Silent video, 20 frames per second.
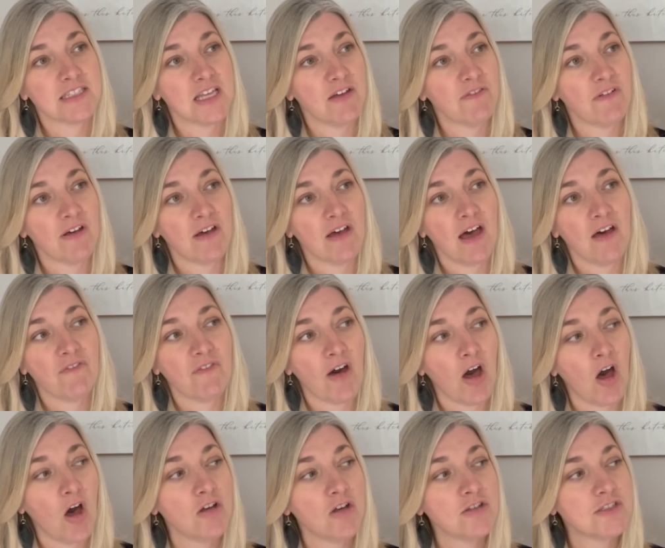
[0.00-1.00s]
I've
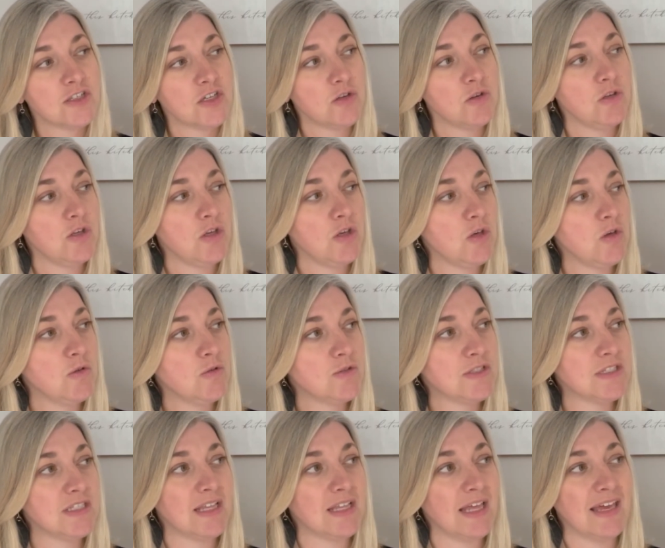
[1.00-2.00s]
also
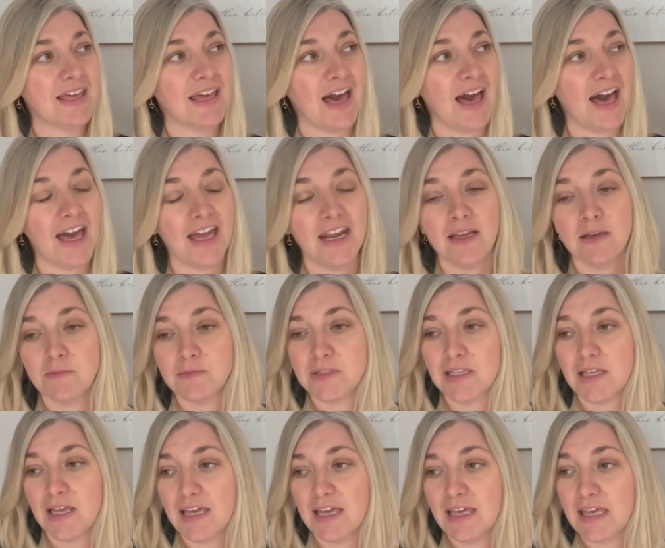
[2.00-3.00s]
used like items
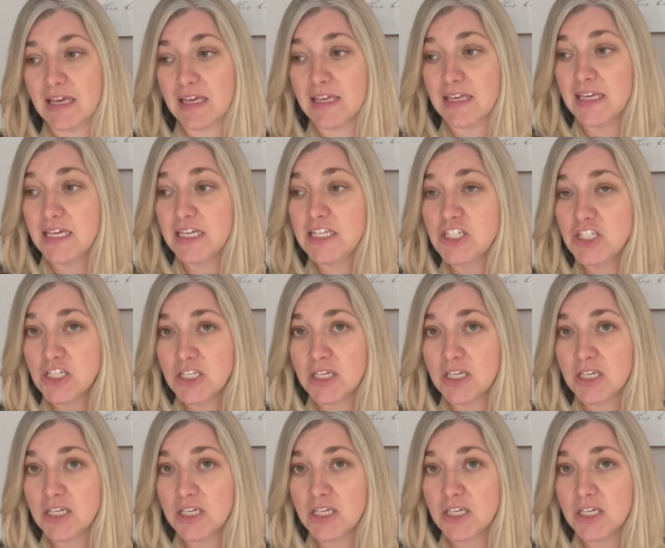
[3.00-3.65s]
like kitchen